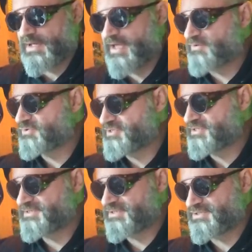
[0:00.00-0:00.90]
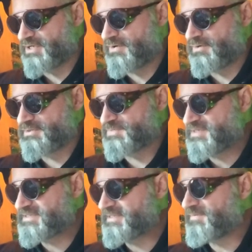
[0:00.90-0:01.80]
androgens in general,
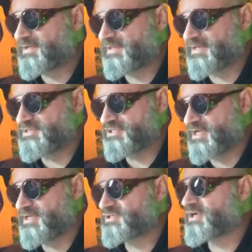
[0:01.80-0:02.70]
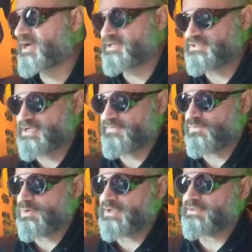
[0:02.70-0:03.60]
specifically GH and
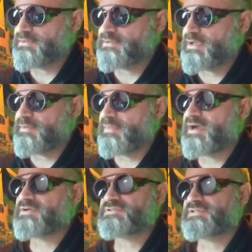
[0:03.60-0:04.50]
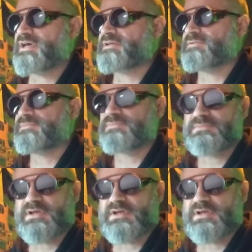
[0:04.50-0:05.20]
IGF-1 and myostatin.